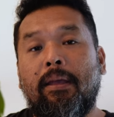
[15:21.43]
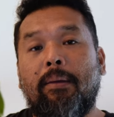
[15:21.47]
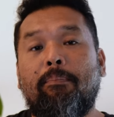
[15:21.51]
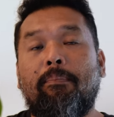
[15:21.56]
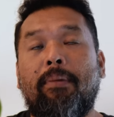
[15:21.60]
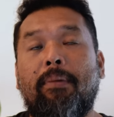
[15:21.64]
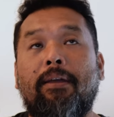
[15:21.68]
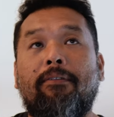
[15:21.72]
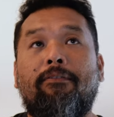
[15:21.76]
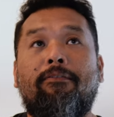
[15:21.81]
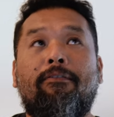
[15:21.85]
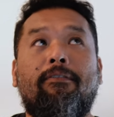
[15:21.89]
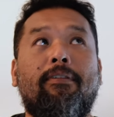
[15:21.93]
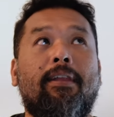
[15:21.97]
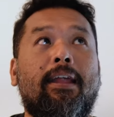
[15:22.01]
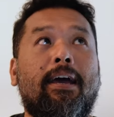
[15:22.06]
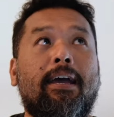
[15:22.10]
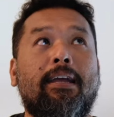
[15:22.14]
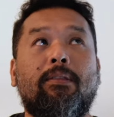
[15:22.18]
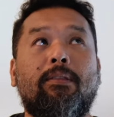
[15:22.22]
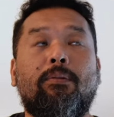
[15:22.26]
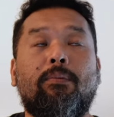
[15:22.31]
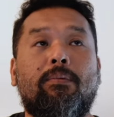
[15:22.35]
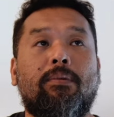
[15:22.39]
my
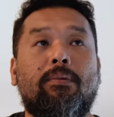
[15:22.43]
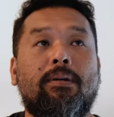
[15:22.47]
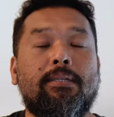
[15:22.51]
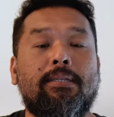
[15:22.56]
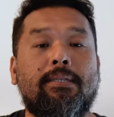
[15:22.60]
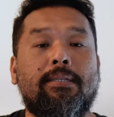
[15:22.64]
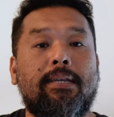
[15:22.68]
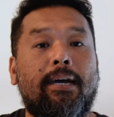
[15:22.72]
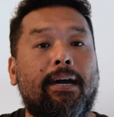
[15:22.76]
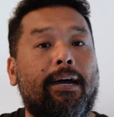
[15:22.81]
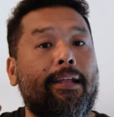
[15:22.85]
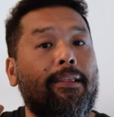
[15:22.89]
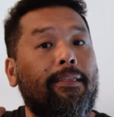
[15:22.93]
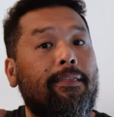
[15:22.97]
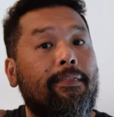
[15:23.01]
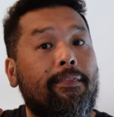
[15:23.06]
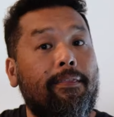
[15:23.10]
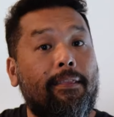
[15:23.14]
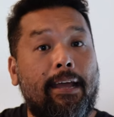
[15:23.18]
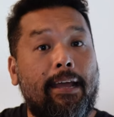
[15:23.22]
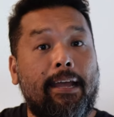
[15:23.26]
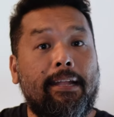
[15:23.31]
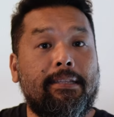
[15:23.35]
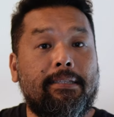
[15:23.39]
flight was at
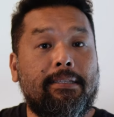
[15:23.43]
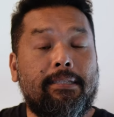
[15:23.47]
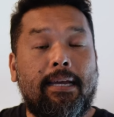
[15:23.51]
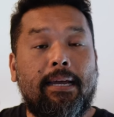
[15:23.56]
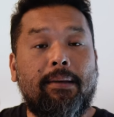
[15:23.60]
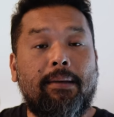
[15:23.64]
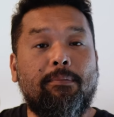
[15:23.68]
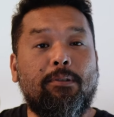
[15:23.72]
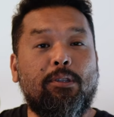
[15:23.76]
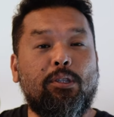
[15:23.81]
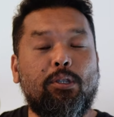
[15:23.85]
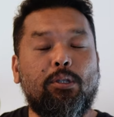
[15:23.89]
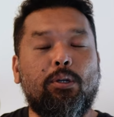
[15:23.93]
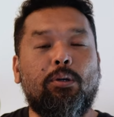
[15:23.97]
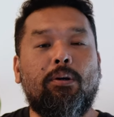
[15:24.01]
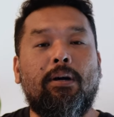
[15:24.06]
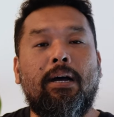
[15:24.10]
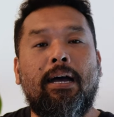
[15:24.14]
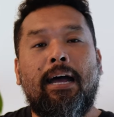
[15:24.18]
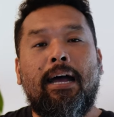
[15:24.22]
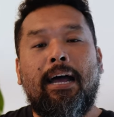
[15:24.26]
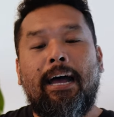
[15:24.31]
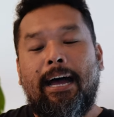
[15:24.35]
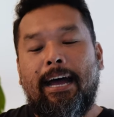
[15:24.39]
nighttime, so
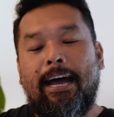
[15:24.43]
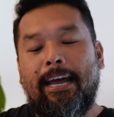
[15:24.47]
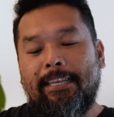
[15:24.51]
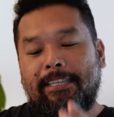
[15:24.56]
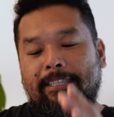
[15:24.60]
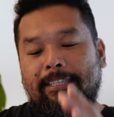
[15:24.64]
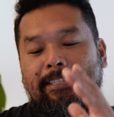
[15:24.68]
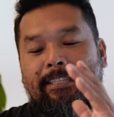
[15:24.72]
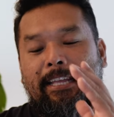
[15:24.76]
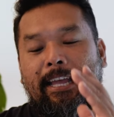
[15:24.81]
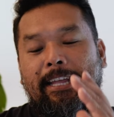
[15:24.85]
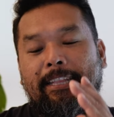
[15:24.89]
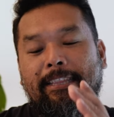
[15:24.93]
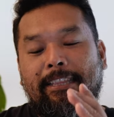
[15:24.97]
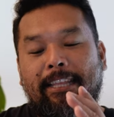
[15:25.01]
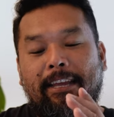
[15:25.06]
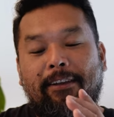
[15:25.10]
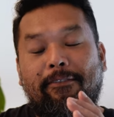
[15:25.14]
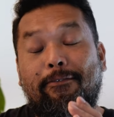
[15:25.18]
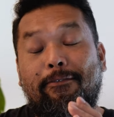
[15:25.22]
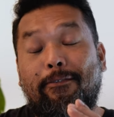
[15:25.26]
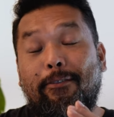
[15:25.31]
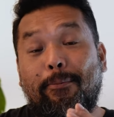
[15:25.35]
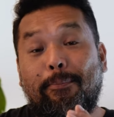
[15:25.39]
I stayed
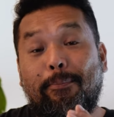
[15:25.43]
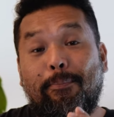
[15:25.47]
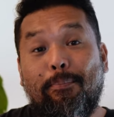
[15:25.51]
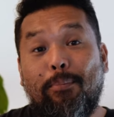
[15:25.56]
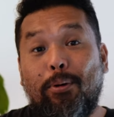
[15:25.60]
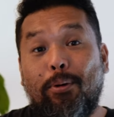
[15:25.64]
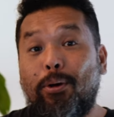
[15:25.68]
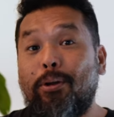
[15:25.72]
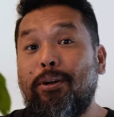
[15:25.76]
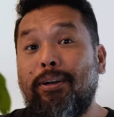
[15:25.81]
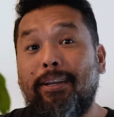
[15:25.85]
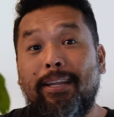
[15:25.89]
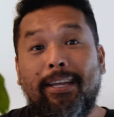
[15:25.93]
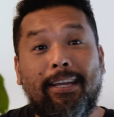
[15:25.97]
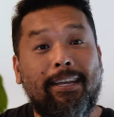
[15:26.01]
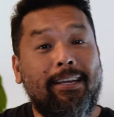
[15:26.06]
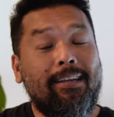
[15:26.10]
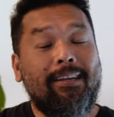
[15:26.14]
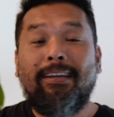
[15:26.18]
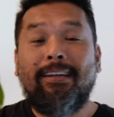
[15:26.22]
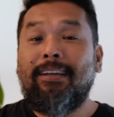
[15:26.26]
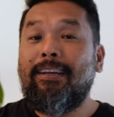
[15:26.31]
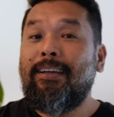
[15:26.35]
there from morning